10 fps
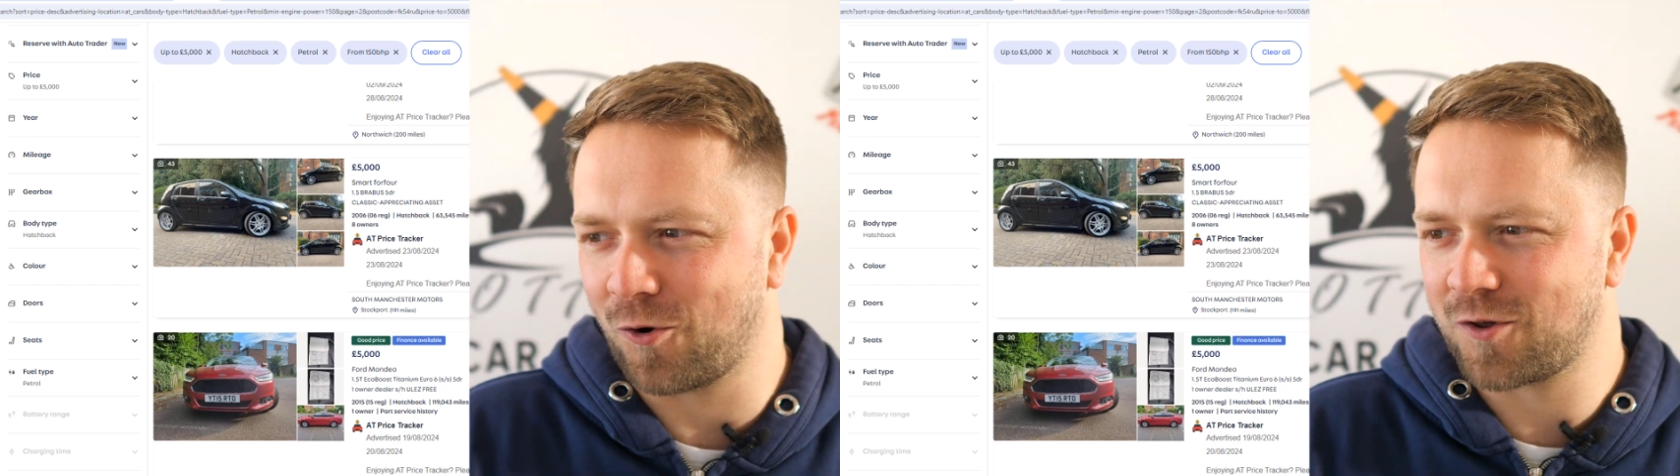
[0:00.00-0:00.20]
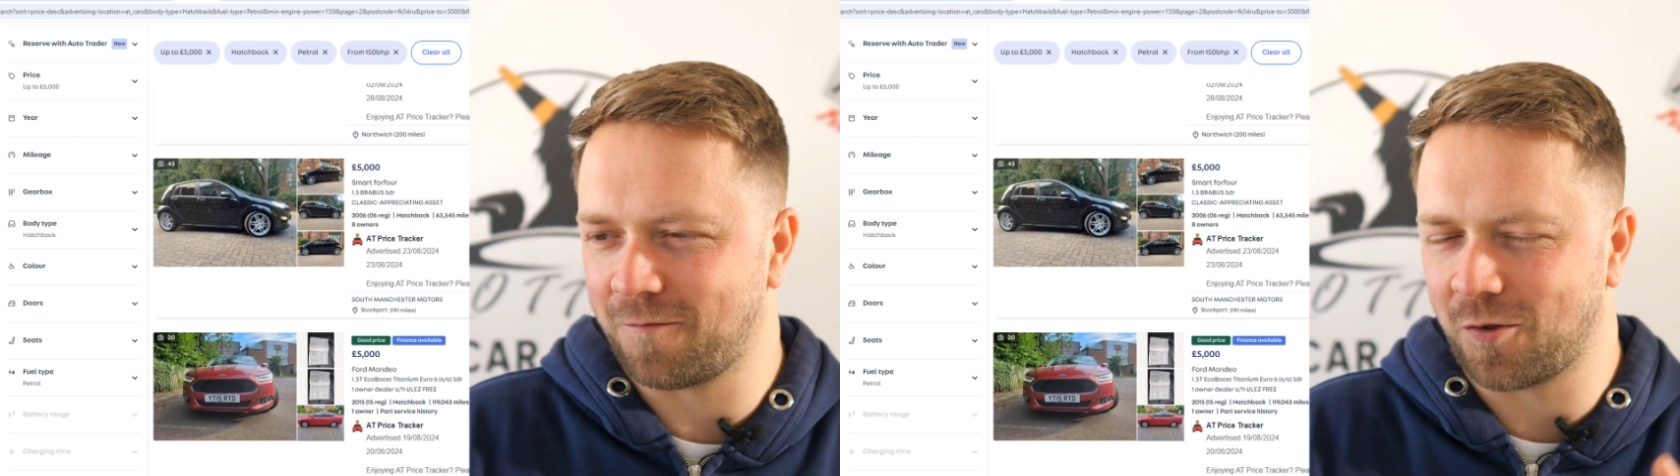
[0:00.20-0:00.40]

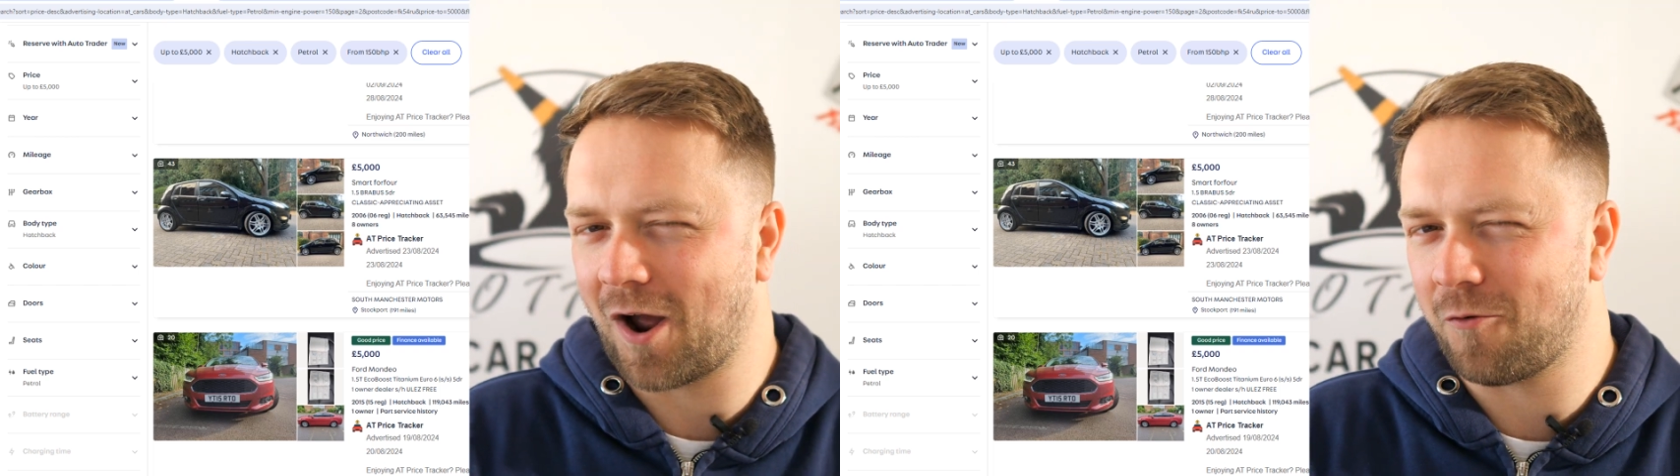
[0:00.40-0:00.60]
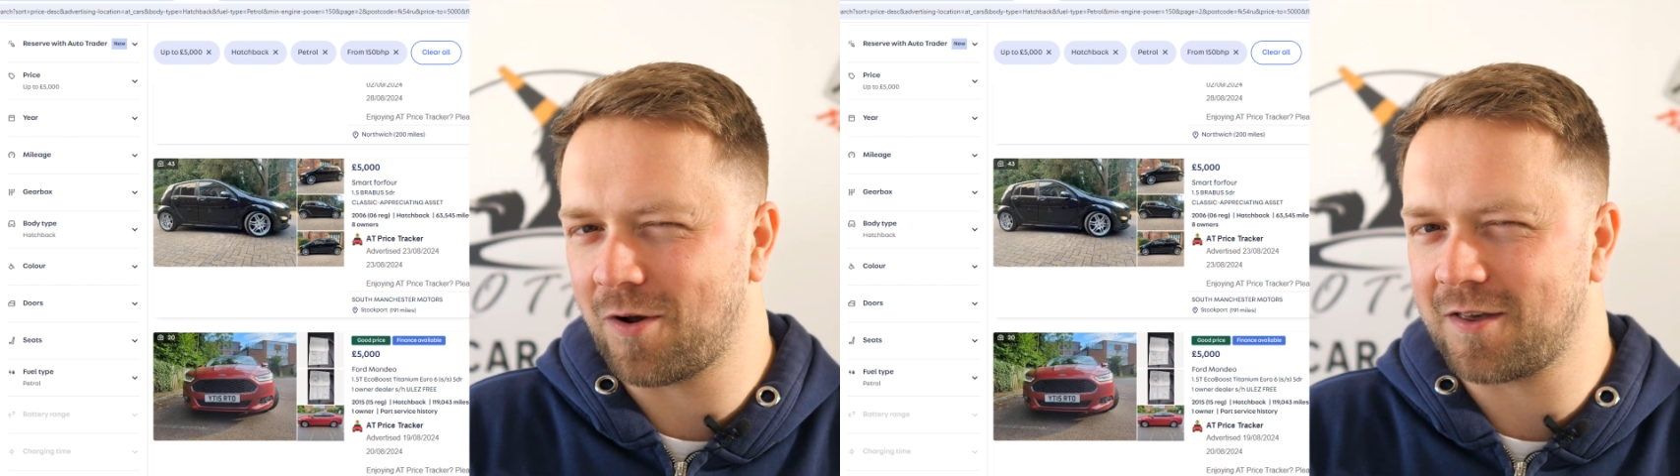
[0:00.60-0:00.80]
So for
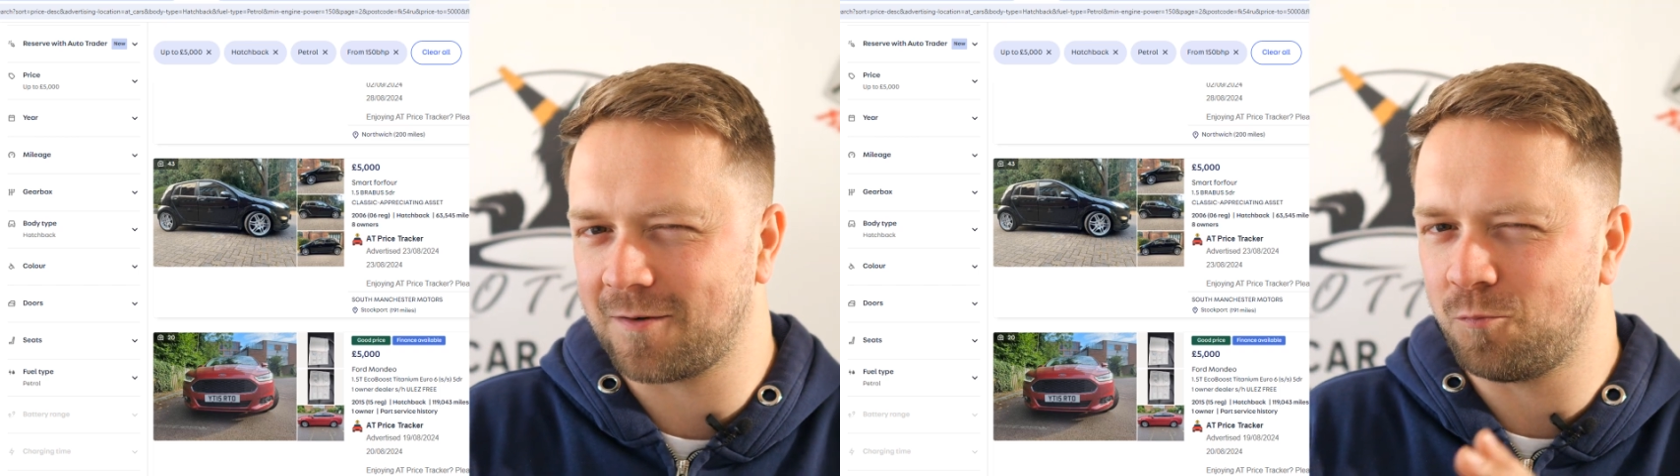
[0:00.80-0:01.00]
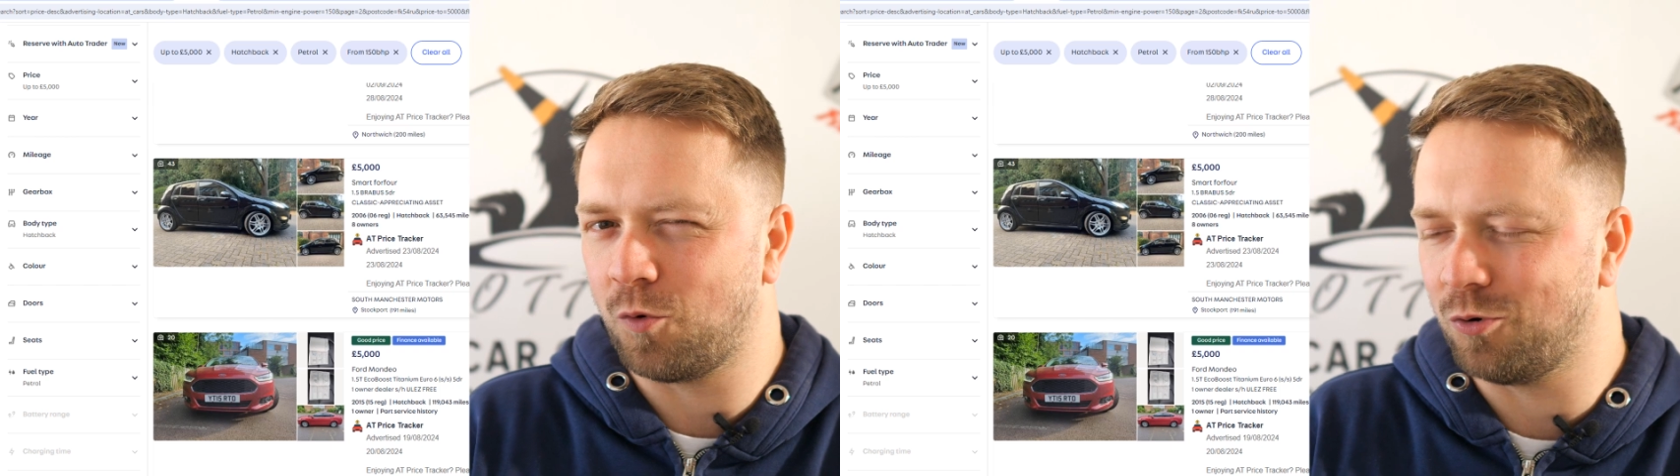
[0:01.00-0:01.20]
that
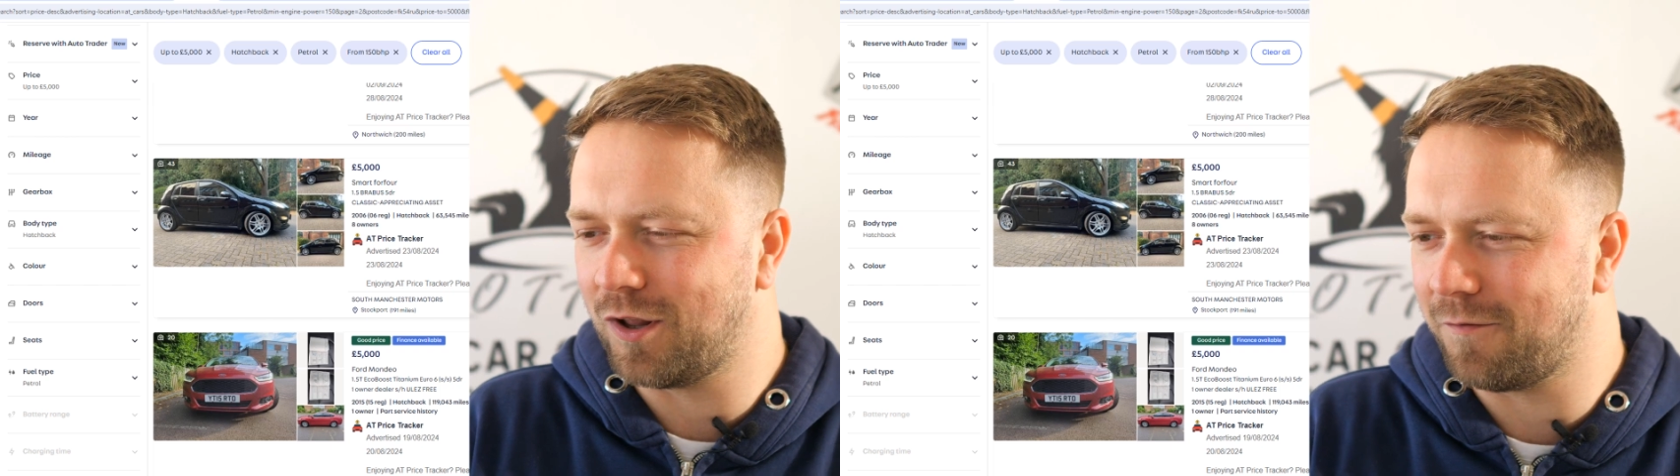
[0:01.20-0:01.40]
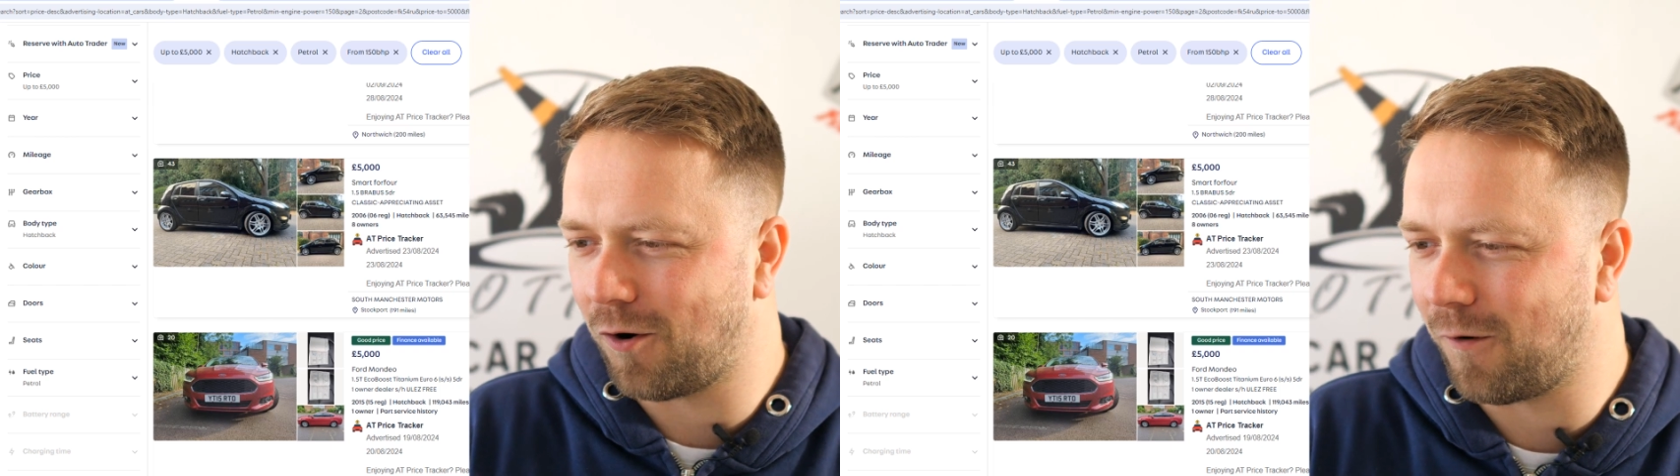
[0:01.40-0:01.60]
reason, we'll
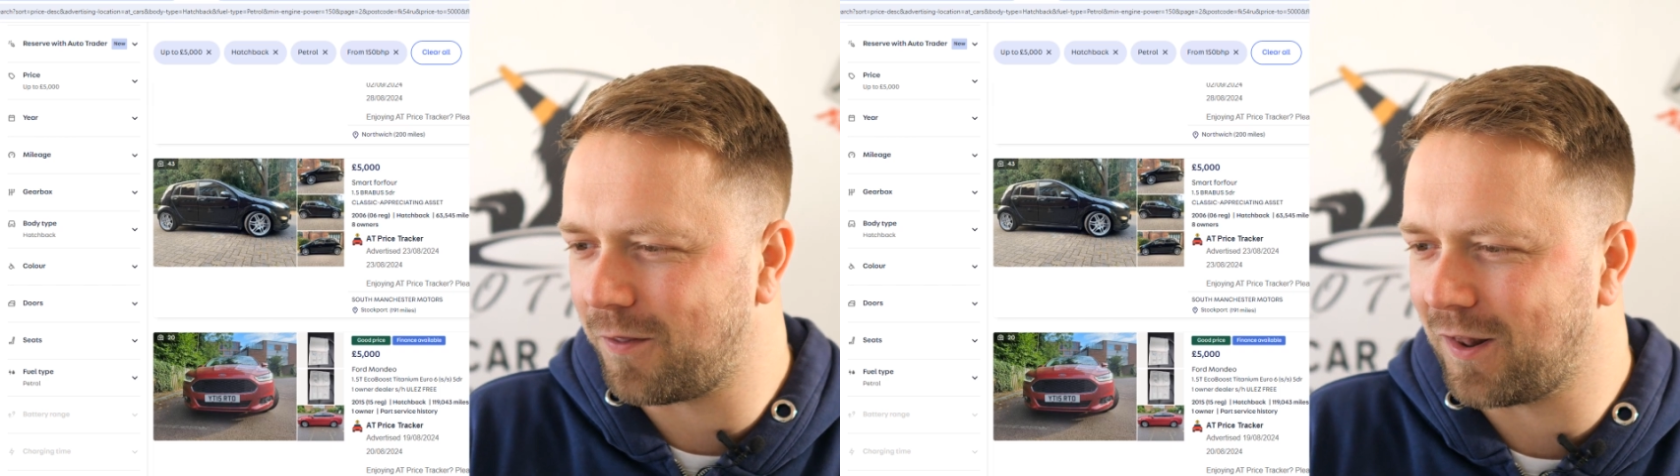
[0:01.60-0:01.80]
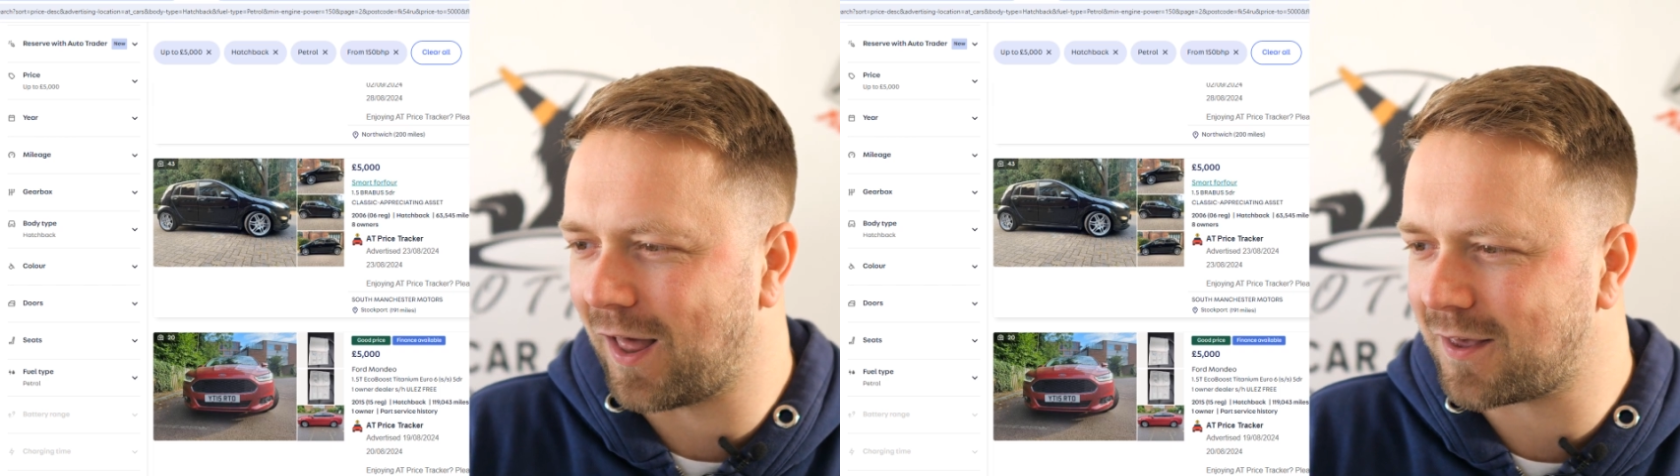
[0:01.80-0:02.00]
leave it off
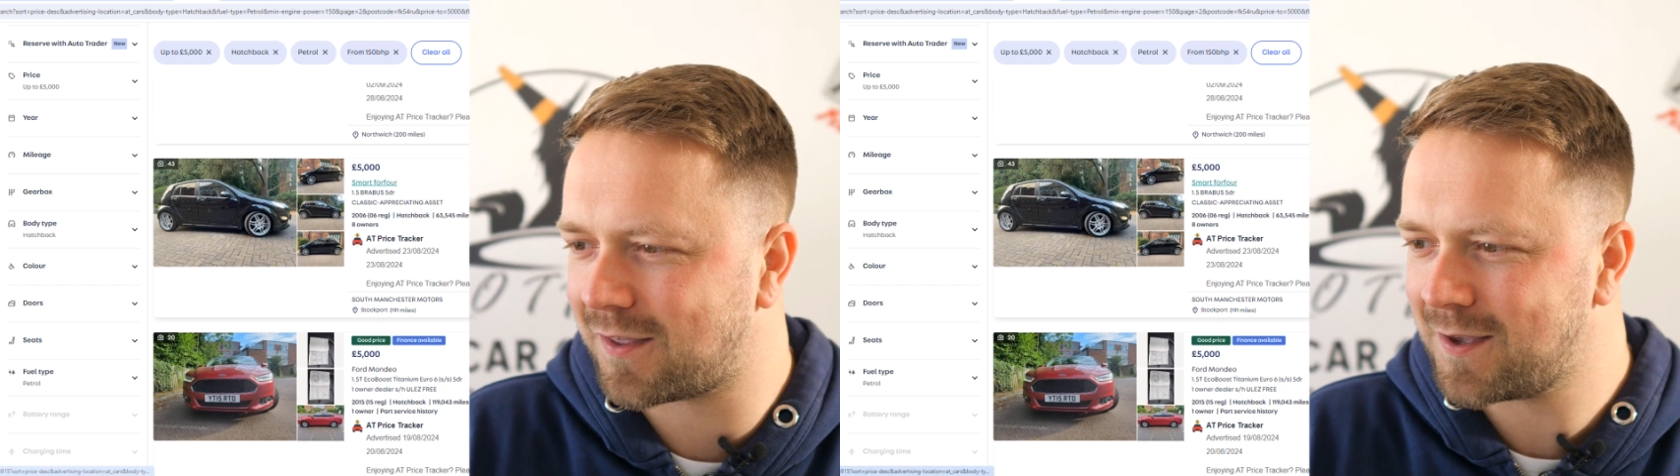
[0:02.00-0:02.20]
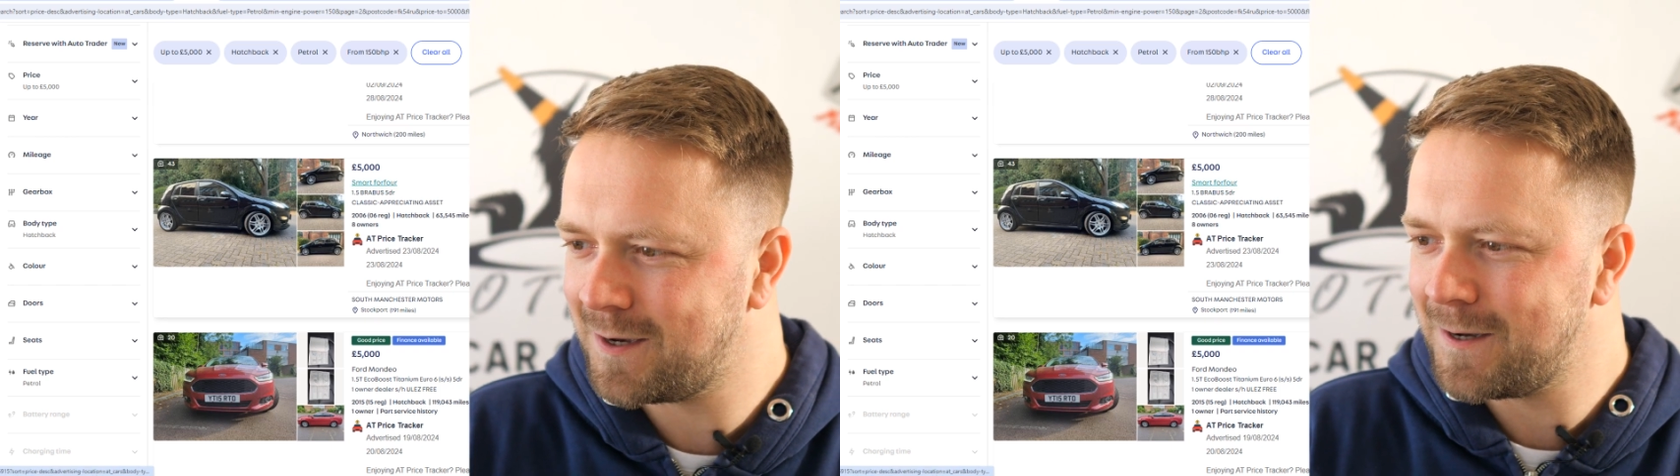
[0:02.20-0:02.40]
the list.